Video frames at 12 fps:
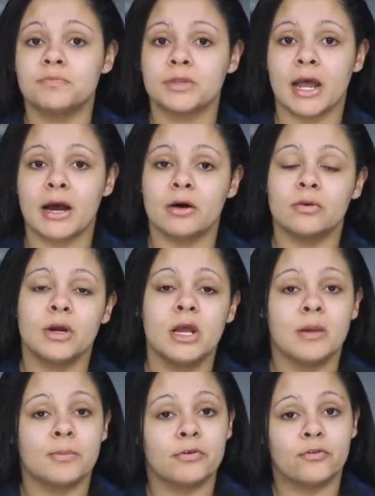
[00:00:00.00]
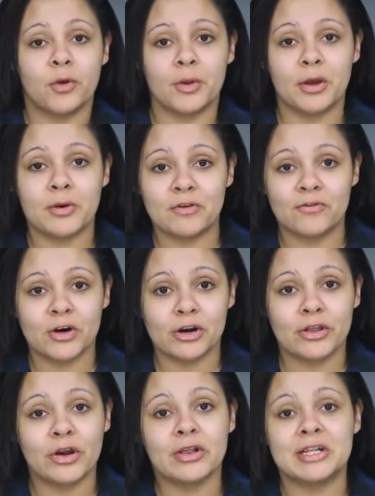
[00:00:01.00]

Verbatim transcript: Now, before we go any further,